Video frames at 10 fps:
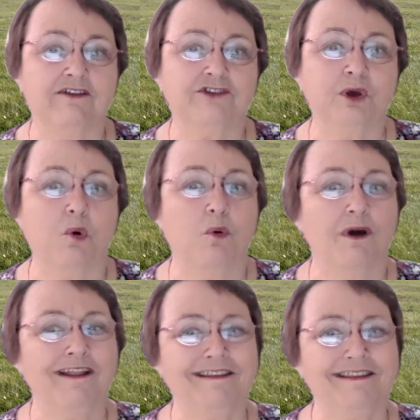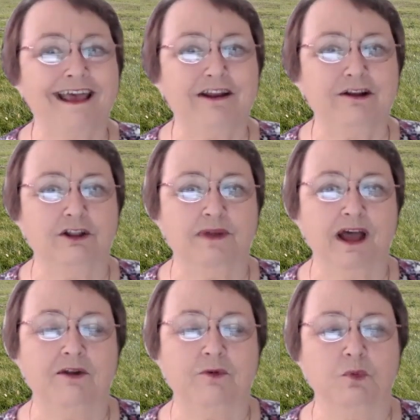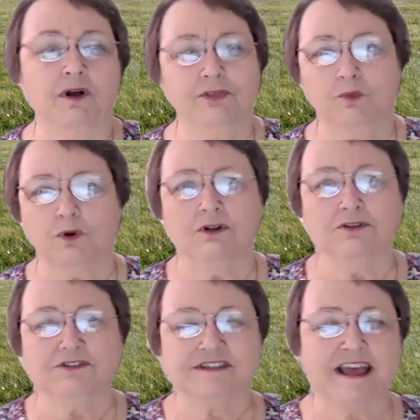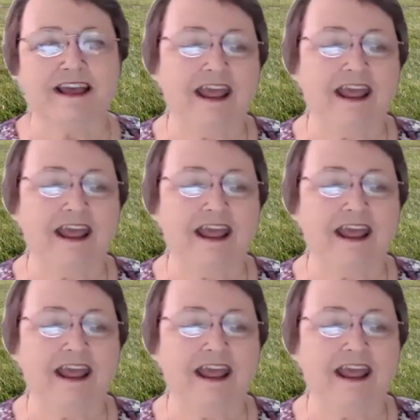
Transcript: So what is that all about, and what in the world does that